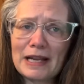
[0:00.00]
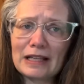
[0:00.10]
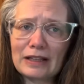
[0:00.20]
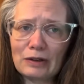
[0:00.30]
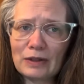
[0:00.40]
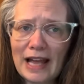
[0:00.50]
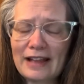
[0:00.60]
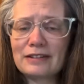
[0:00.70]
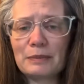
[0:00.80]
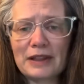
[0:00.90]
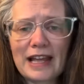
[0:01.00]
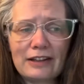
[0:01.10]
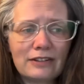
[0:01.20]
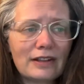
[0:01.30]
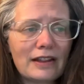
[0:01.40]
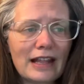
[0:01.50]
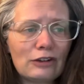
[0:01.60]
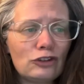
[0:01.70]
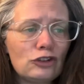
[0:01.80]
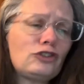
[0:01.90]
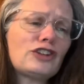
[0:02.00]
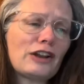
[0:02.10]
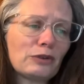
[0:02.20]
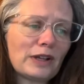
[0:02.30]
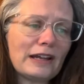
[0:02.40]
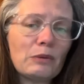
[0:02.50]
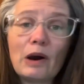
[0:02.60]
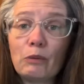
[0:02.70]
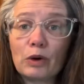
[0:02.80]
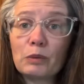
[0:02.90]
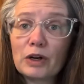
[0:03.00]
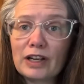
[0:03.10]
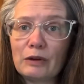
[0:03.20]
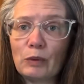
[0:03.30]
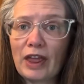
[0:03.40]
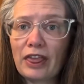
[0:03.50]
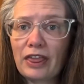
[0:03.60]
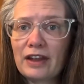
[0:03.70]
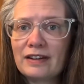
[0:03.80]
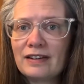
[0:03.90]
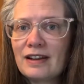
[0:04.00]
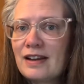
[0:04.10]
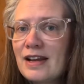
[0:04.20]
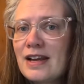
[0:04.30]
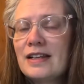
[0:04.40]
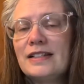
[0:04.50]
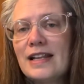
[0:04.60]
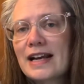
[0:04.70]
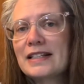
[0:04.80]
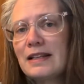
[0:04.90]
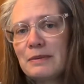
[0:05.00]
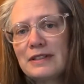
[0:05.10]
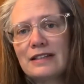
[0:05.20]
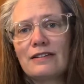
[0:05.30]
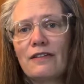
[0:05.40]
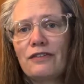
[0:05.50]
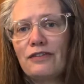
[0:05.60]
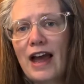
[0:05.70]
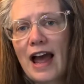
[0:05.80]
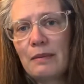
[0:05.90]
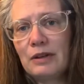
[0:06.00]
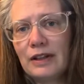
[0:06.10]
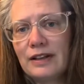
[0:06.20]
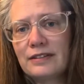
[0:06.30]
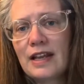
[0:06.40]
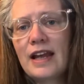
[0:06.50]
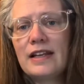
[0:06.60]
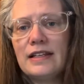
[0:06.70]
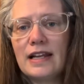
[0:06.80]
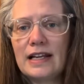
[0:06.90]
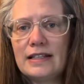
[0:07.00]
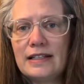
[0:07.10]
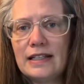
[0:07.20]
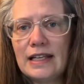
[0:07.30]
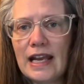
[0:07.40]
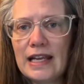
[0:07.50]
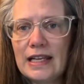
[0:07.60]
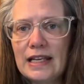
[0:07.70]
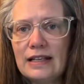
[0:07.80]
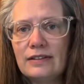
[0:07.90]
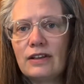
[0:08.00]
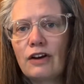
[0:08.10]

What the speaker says: a little less, but that's generally what we're working with. Next up is this fabulous 1980s